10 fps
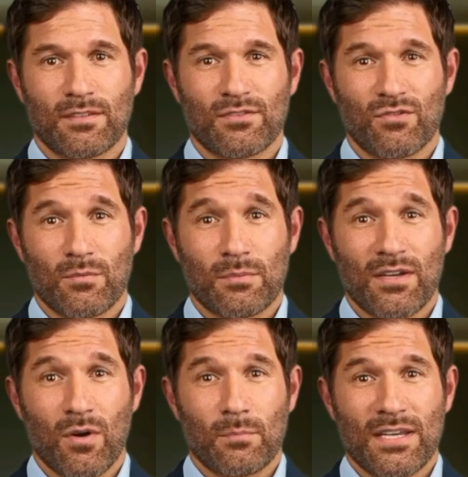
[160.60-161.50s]
During
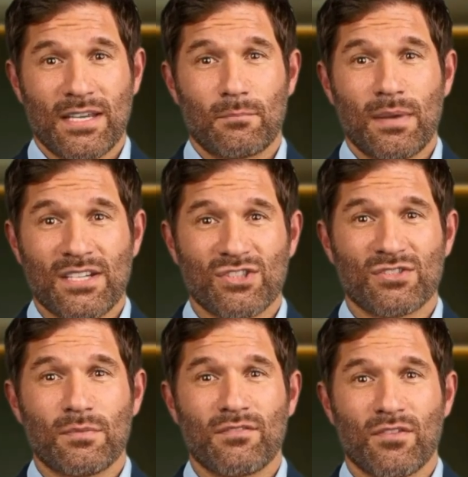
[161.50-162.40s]
PRP, patients
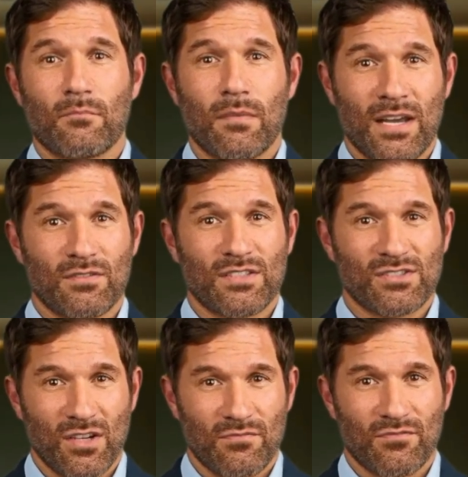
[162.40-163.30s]
may feel mild
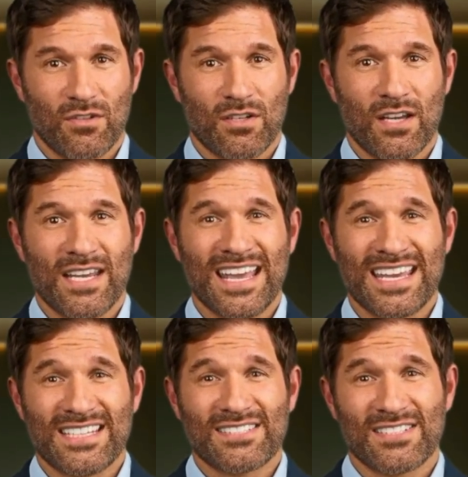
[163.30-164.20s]
discomfort, an
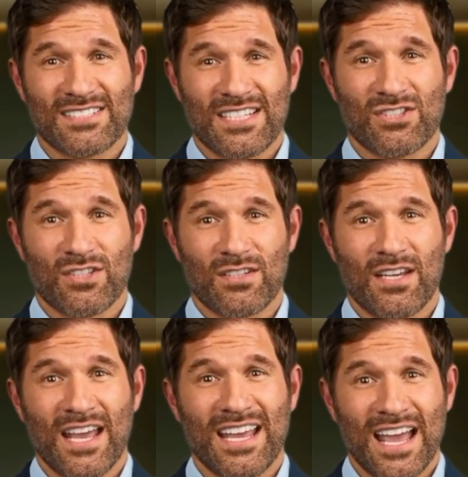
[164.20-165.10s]
achy sensation,
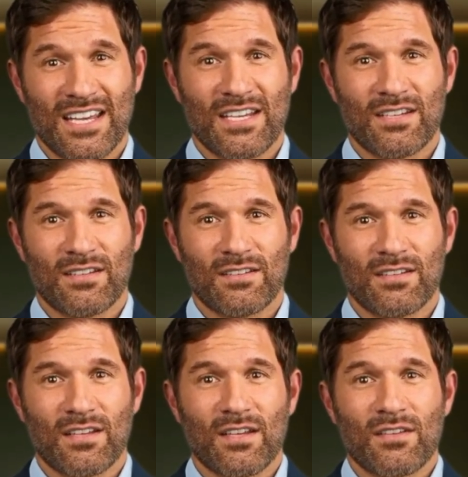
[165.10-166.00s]
and a headache.
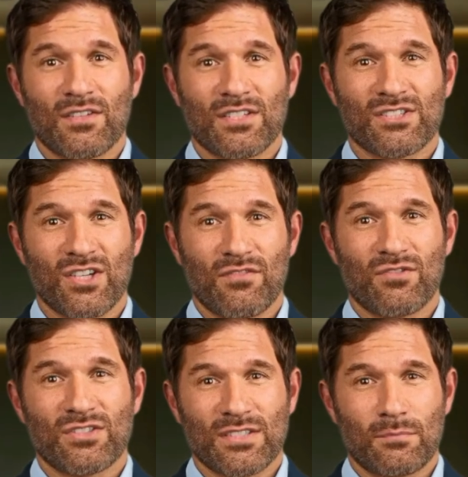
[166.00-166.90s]
The
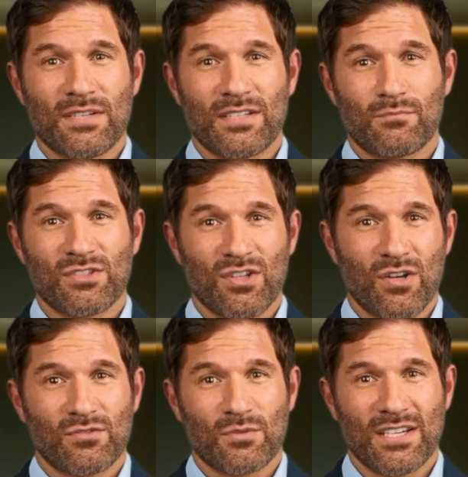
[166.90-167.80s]
discomfort typically
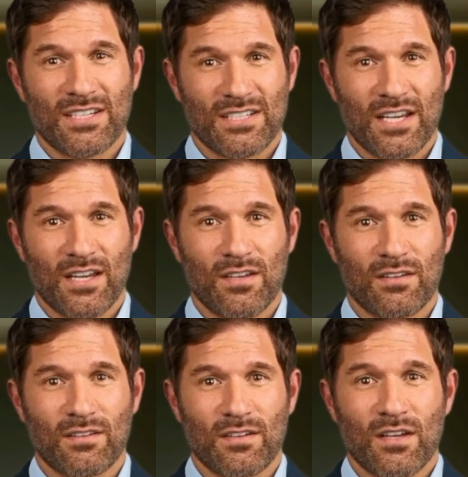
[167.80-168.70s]
resolves within a day.
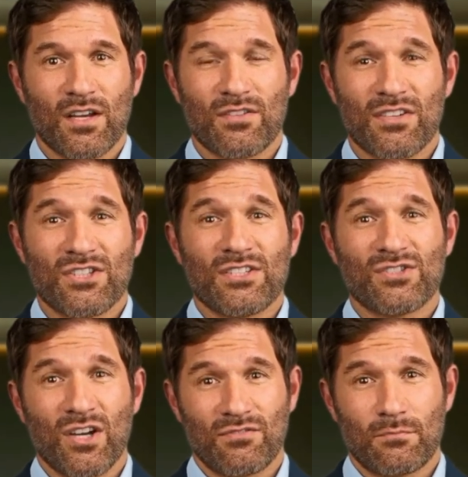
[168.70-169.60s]
The vision is
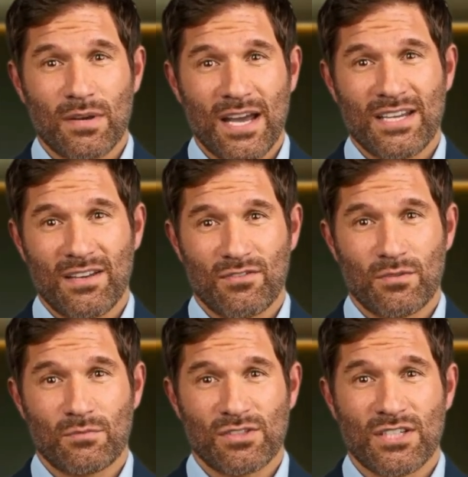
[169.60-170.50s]
often black after the
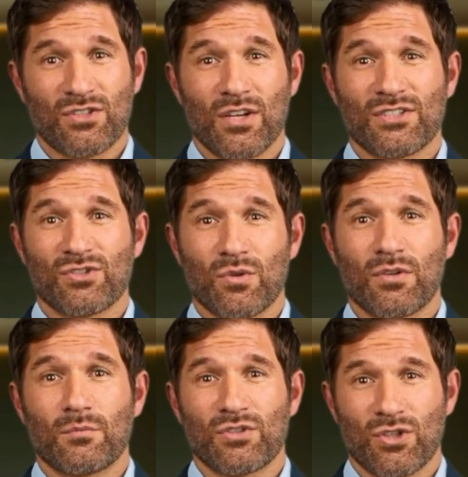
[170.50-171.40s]
procedure and slowly
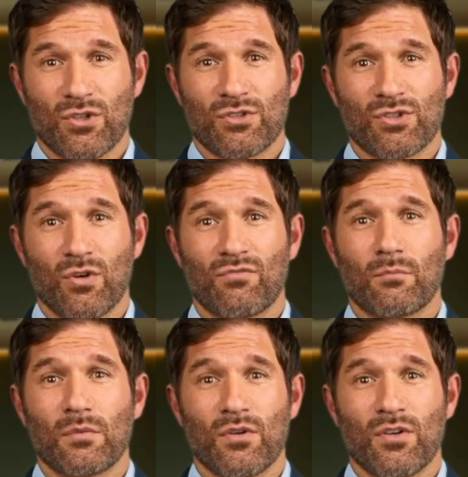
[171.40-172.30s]
returns over a
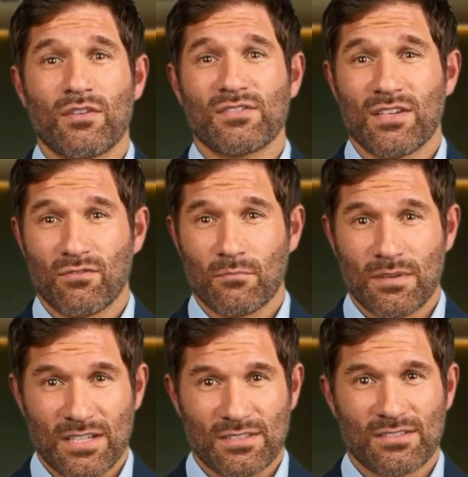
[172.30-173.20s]
period of several
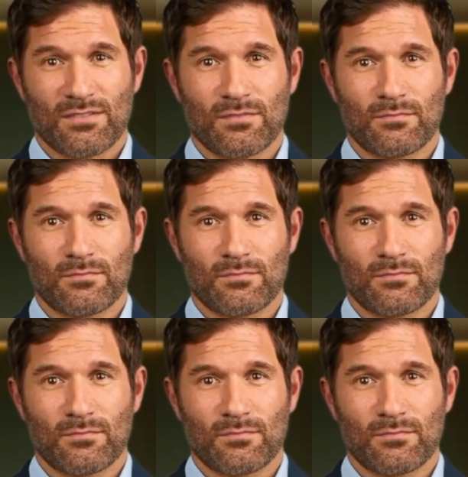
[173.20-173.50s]
minutes.